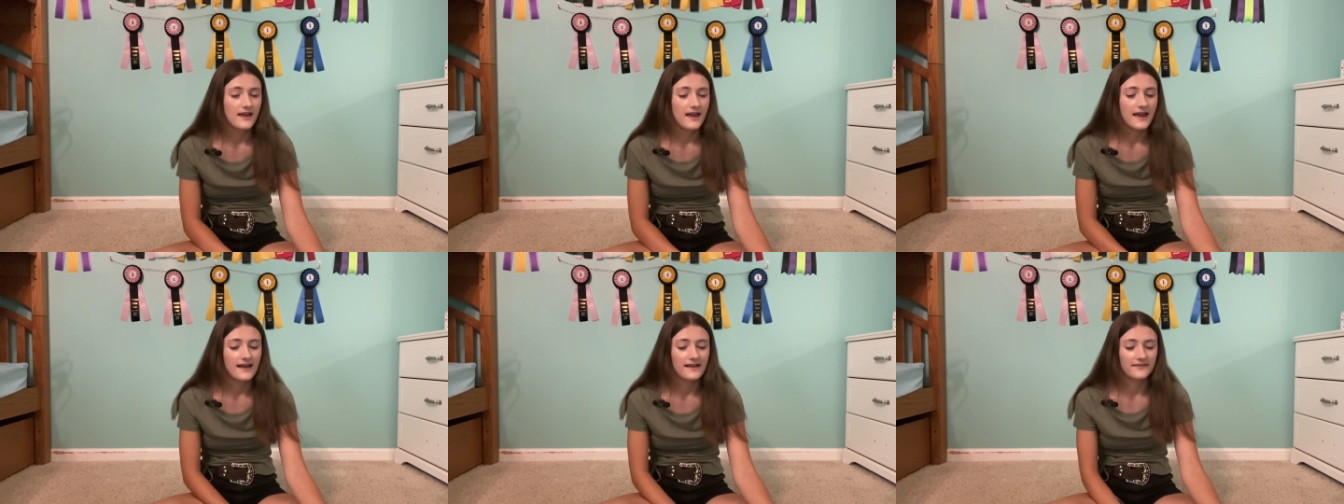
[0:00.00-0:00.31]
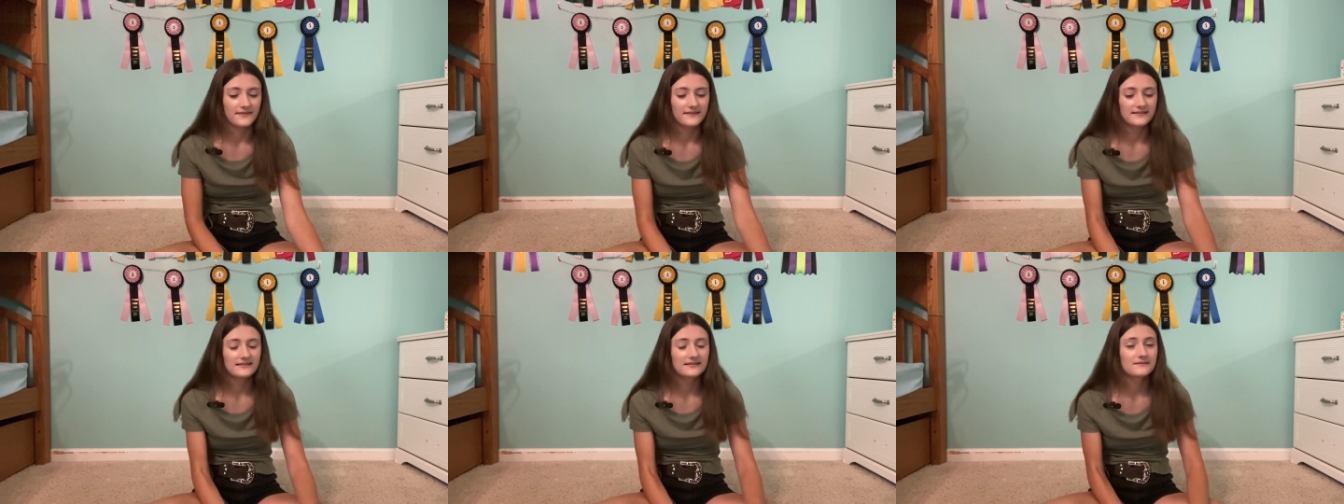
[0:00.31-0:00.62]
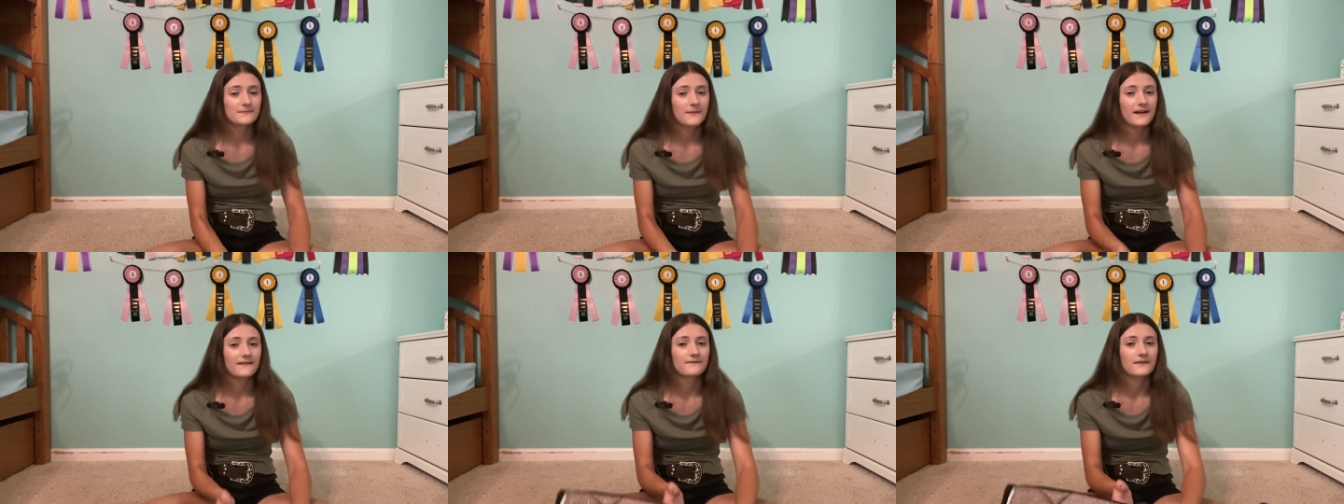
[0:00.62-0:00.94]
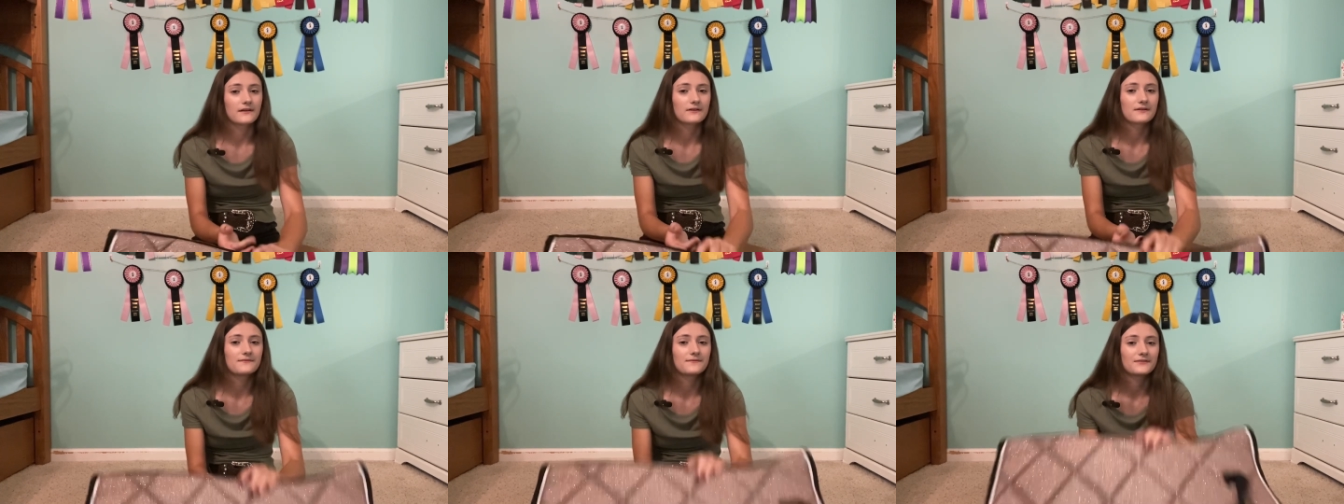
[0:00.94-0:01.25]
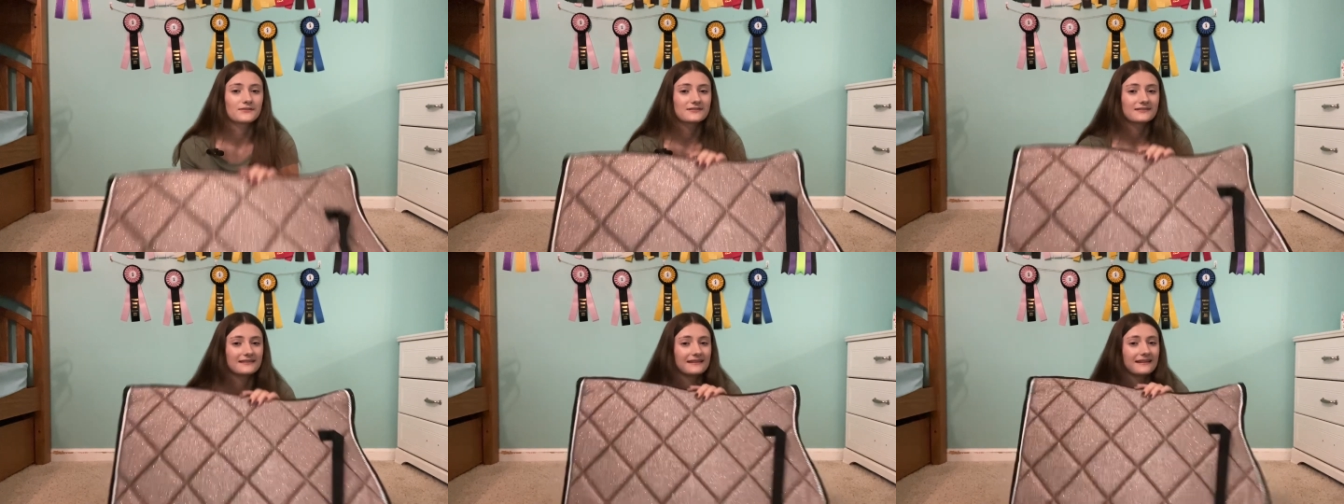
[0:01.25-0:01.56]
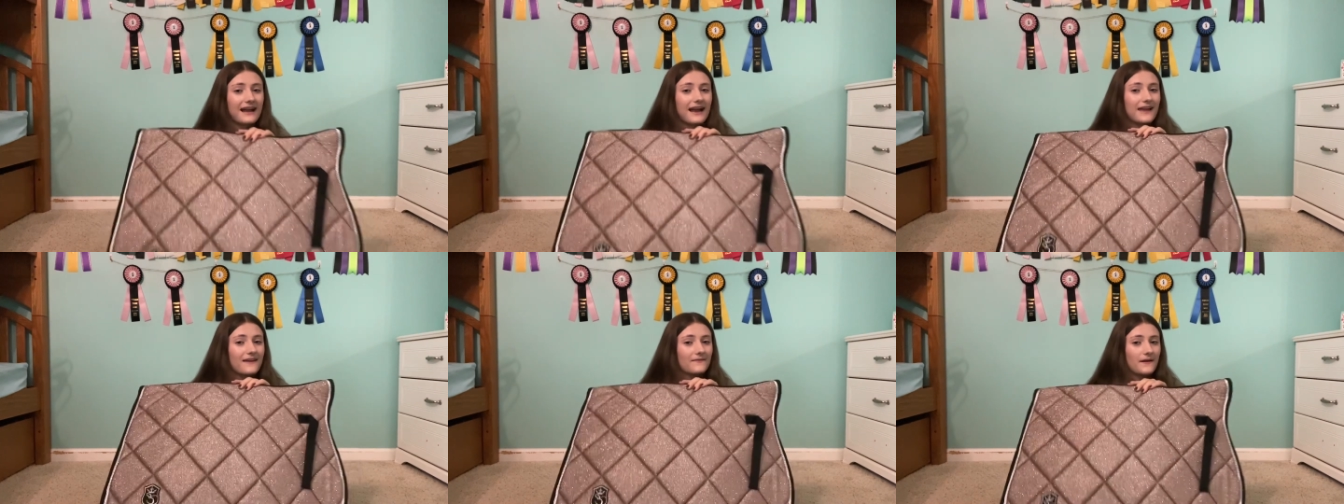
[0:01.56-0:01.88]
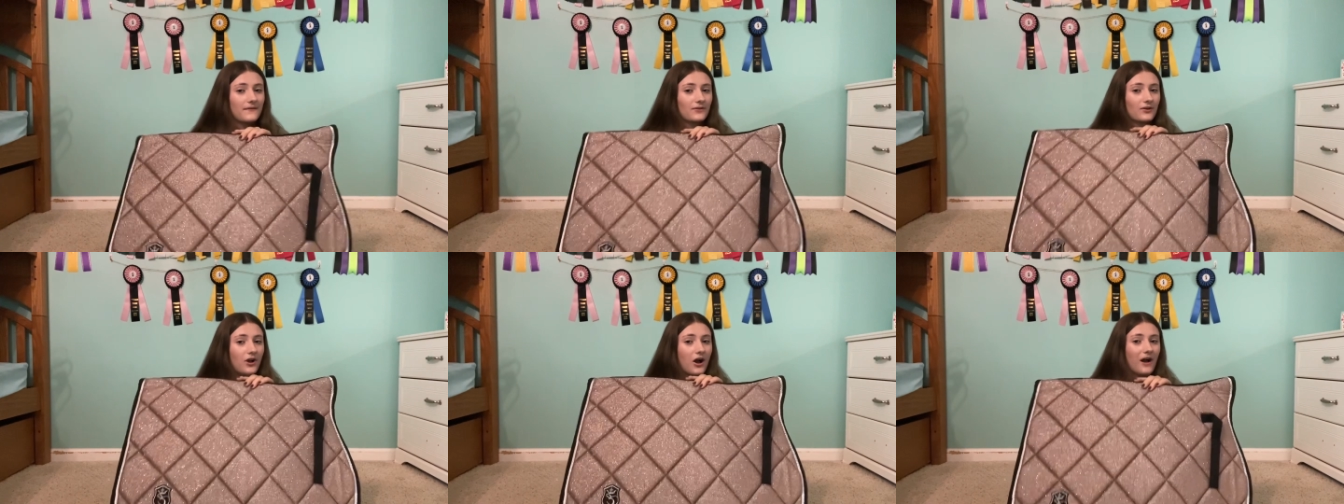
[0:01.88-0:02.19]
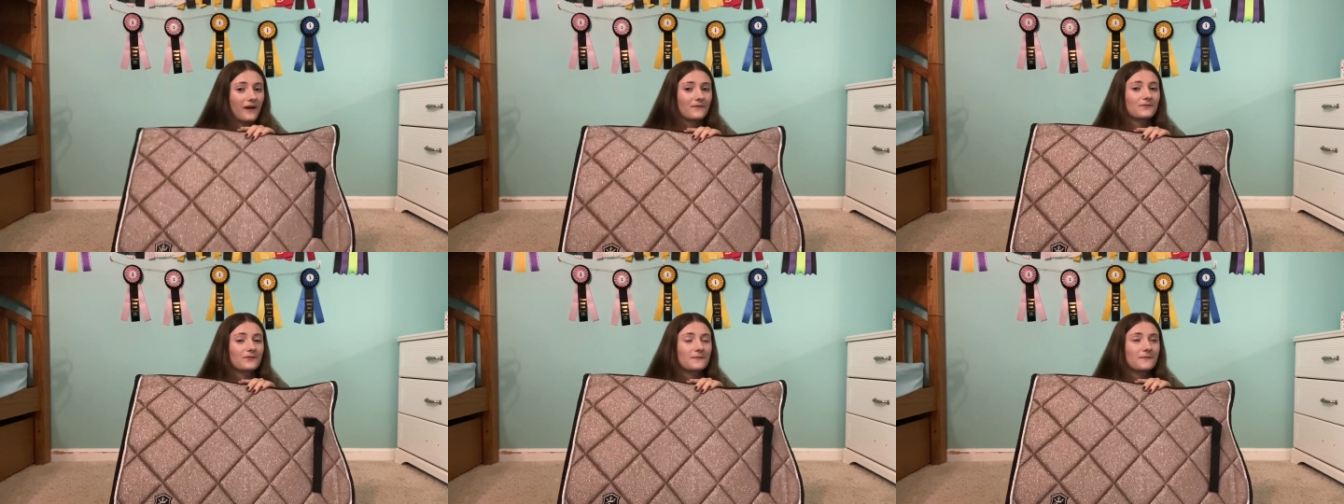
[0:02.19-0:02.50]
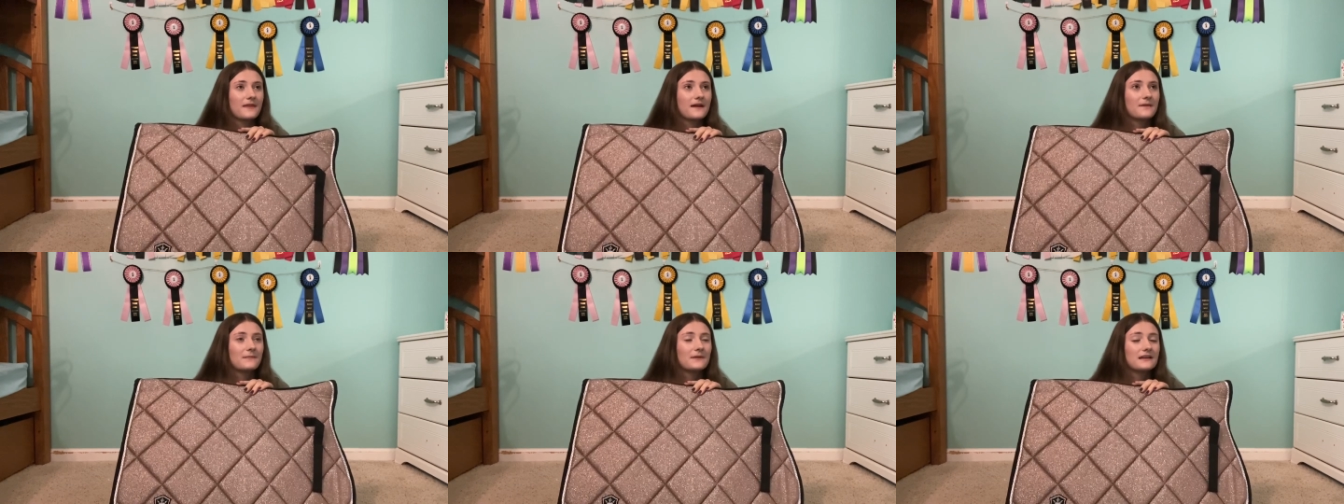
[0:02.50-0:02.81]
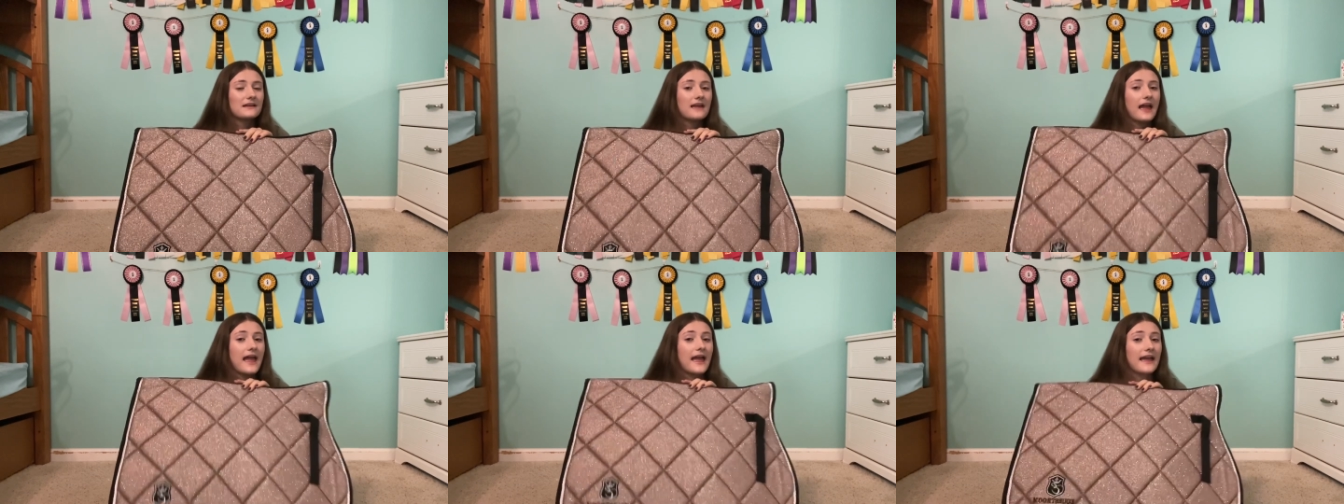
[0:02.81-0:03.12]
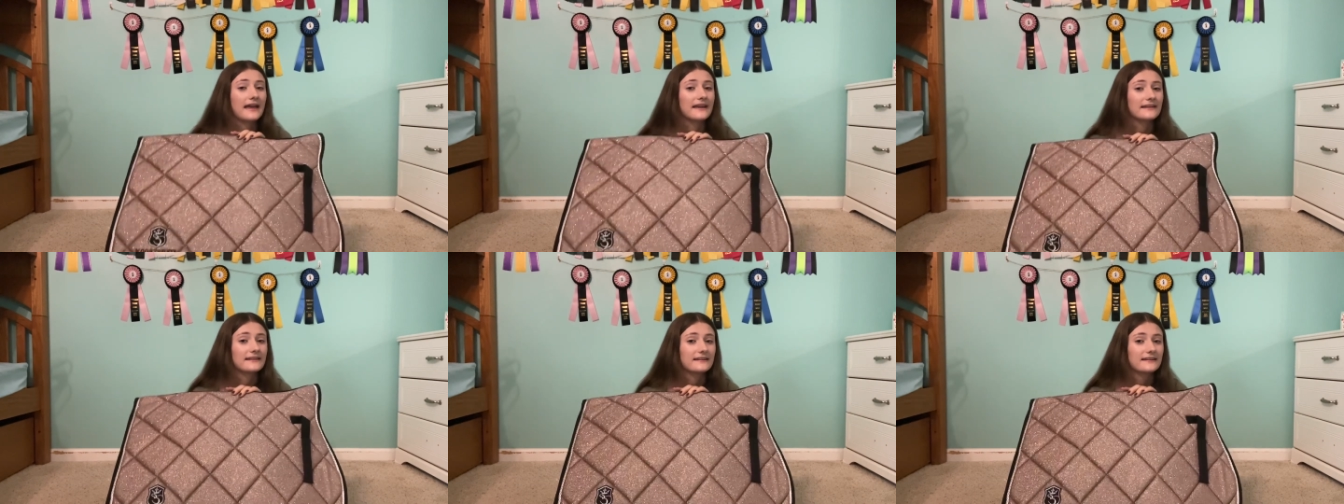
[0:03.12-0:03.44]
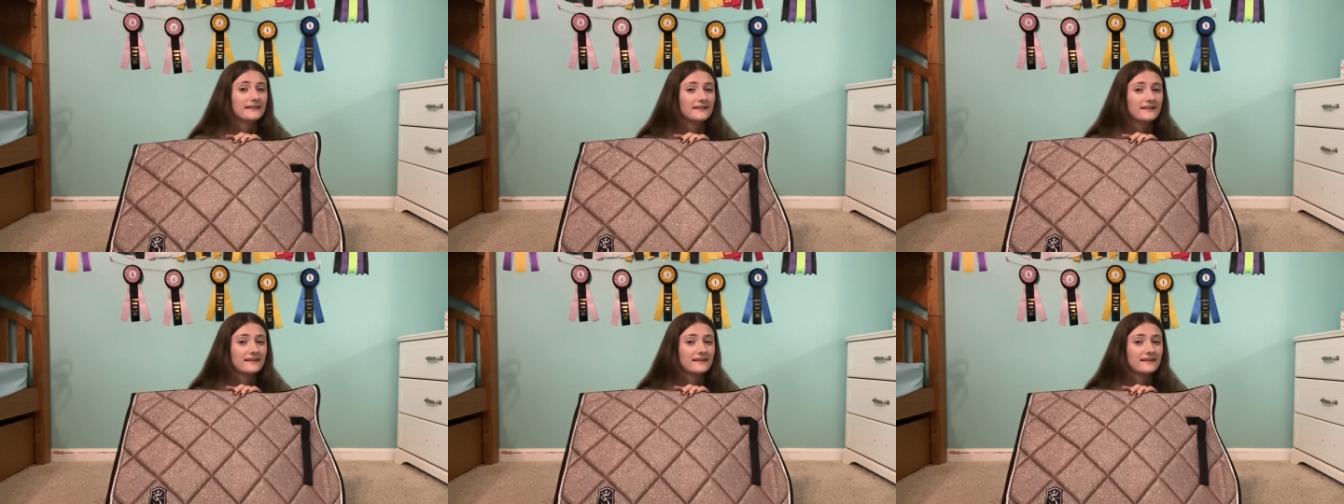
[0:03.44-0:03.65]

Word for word: And this is my very first thing I've ever gotten from them. And